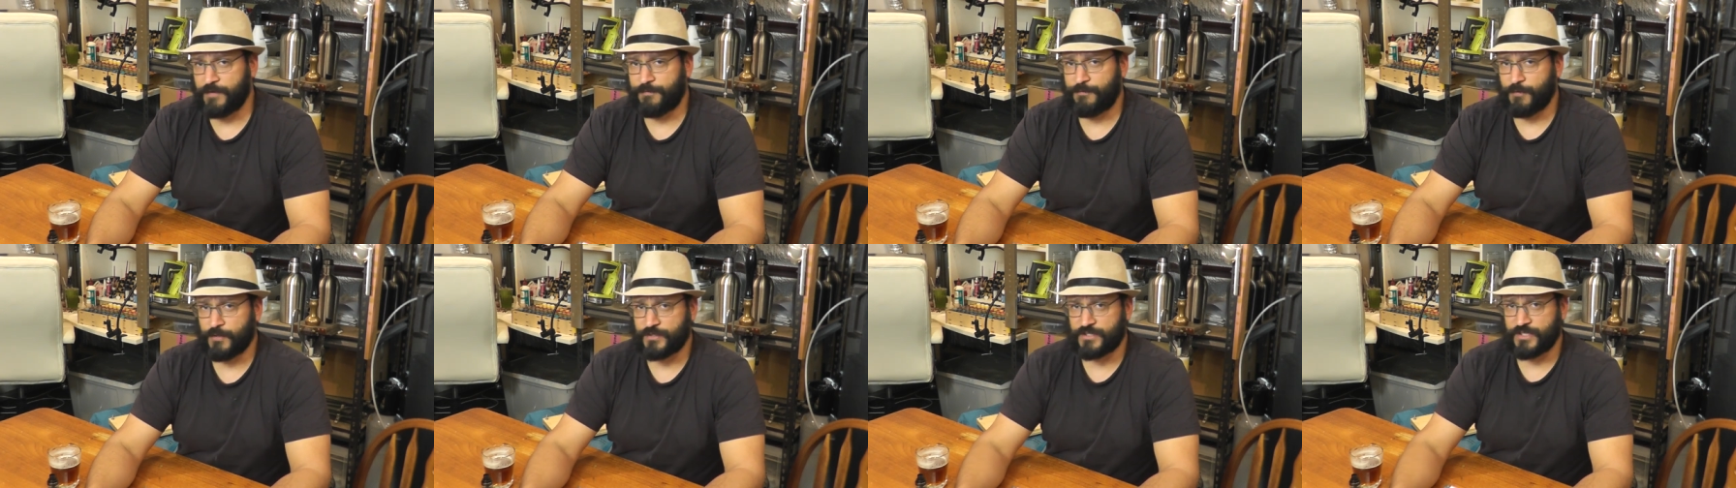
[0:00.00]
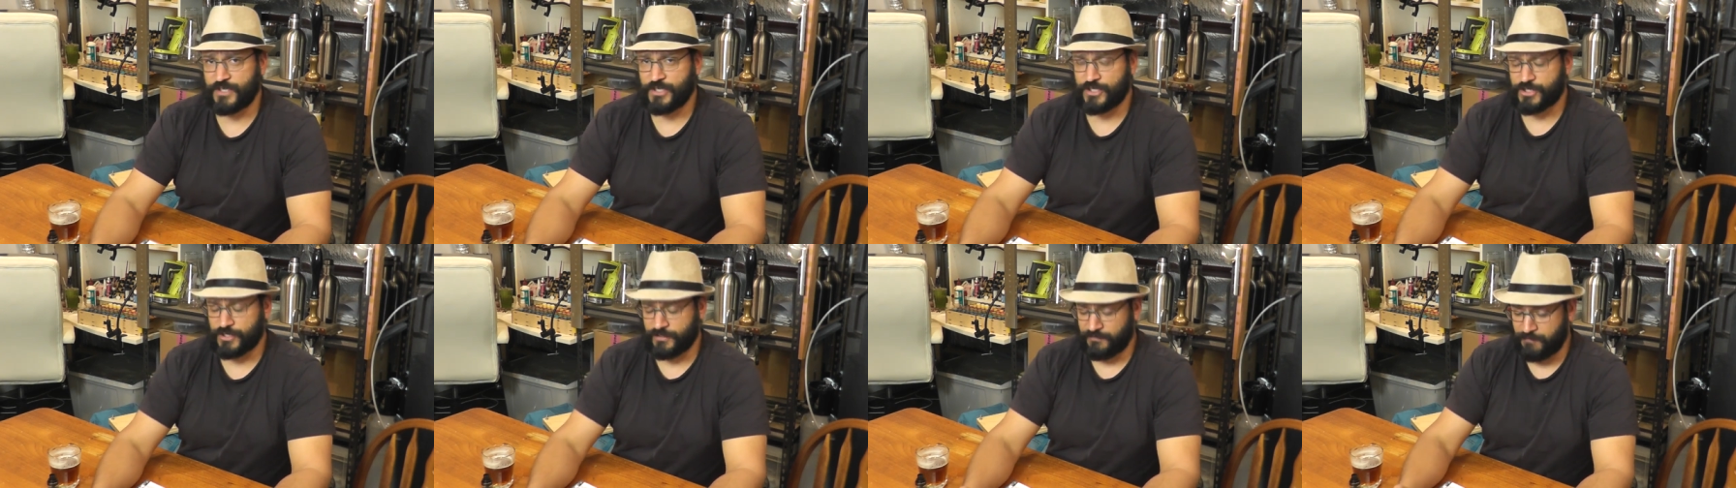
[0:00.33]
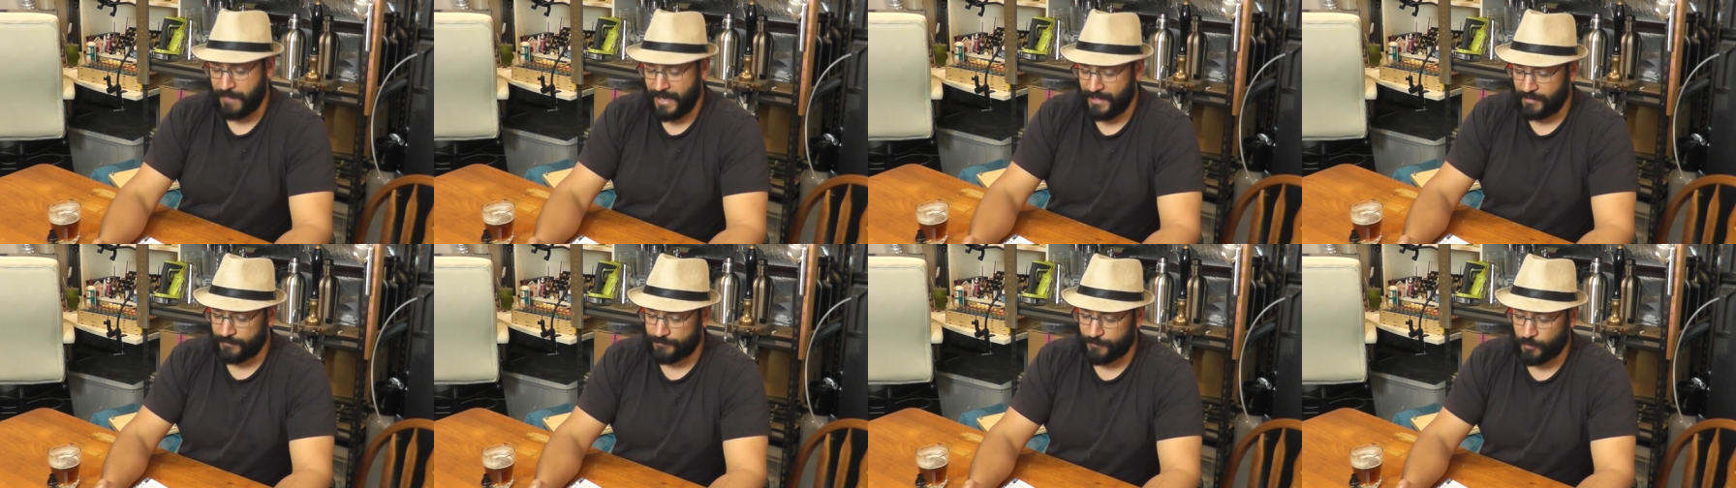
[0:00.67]
first edition of
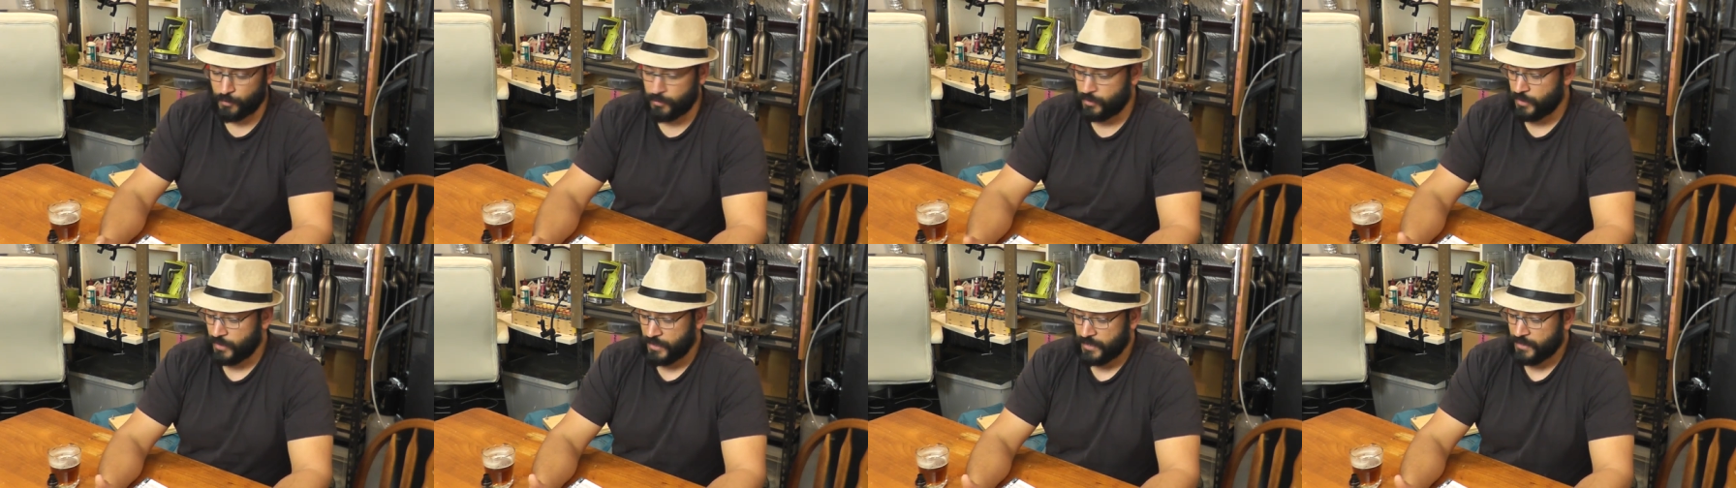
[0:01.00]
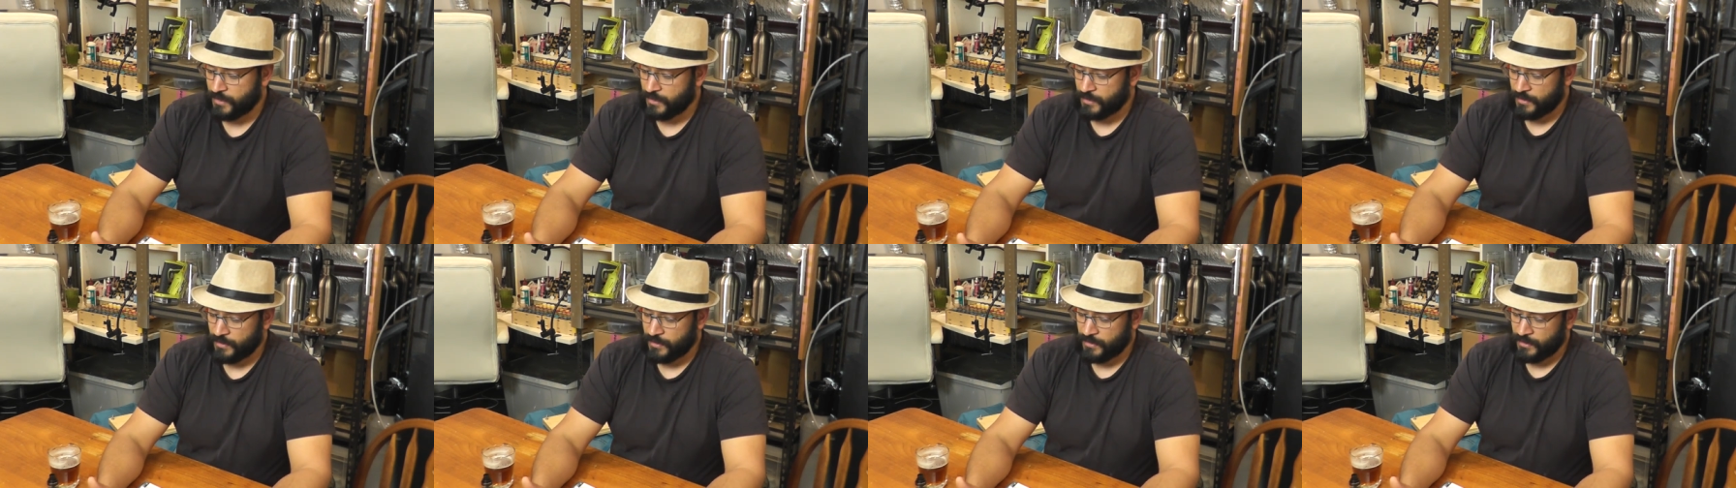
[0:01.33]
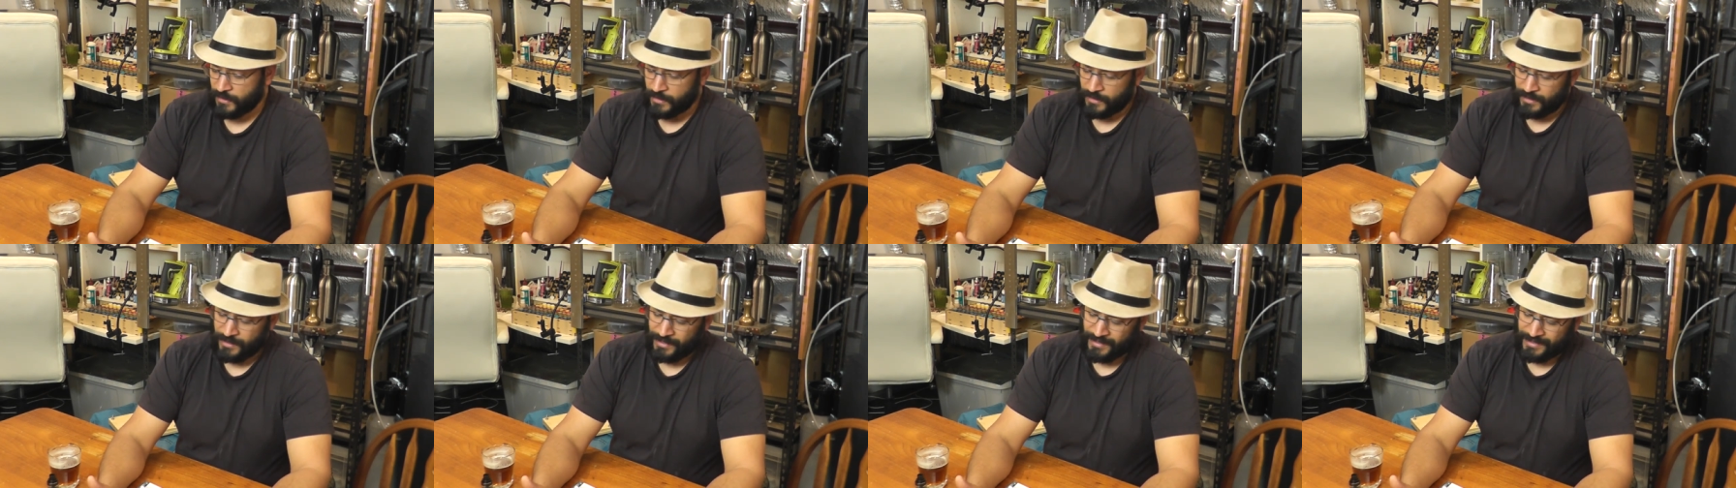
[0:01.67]
Malifaux,
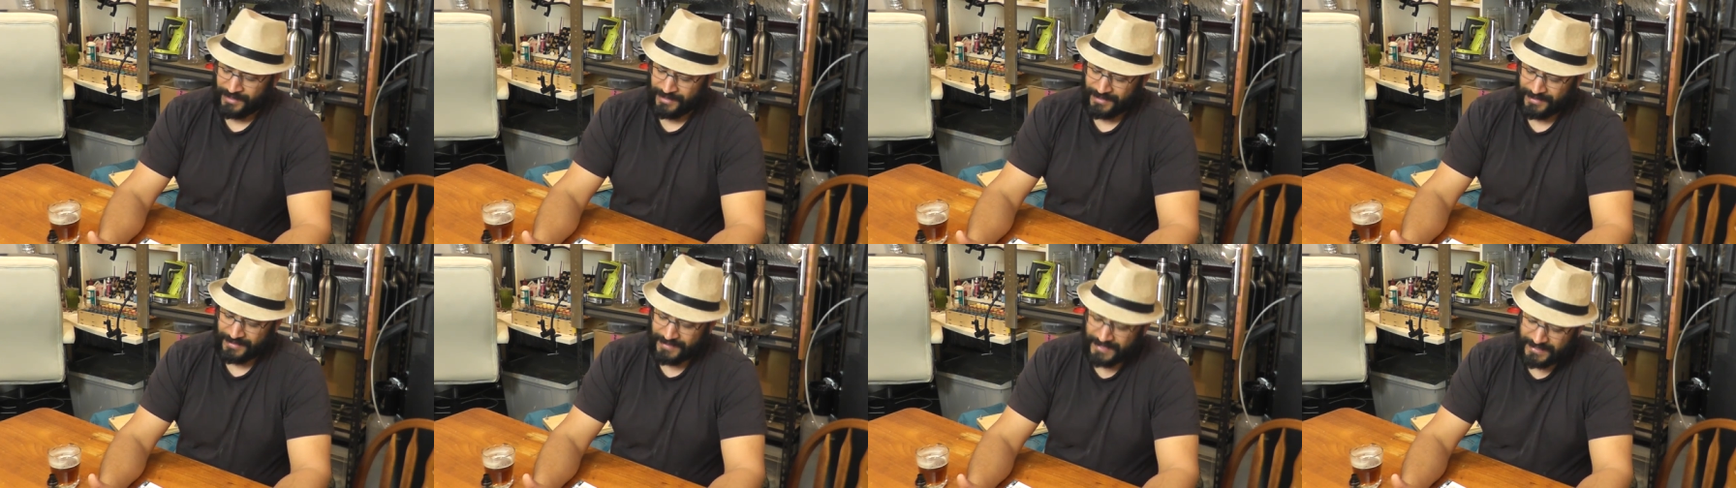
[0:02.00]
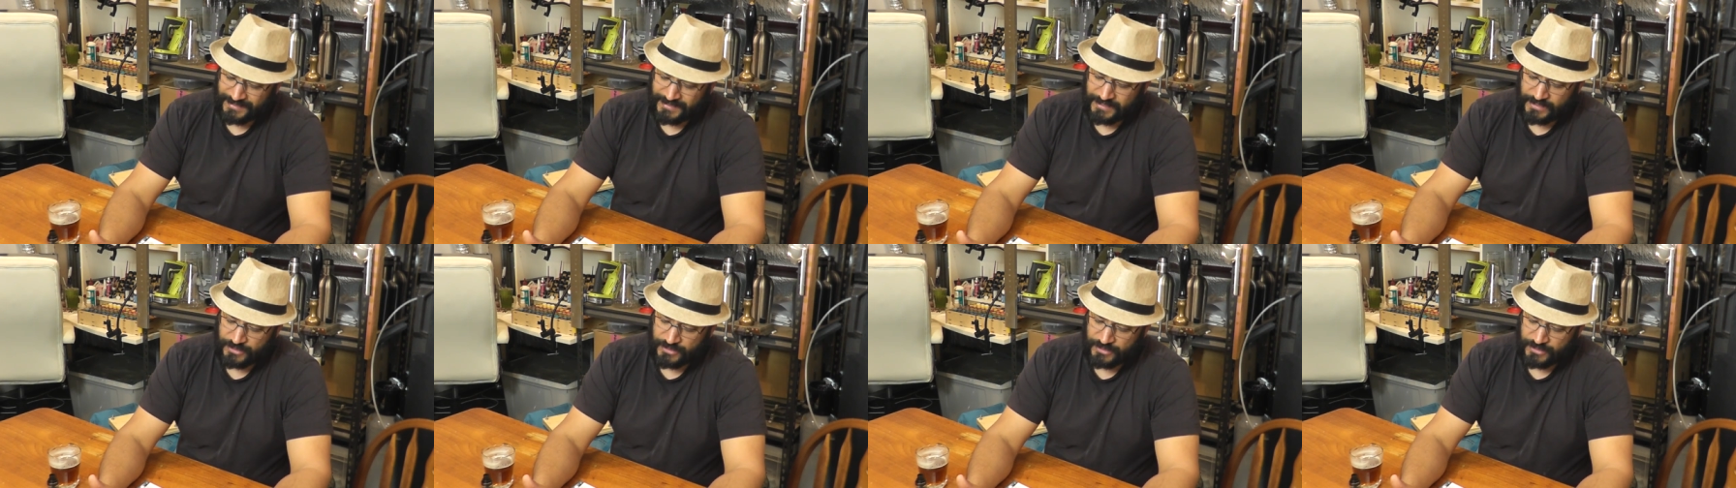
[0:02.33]
this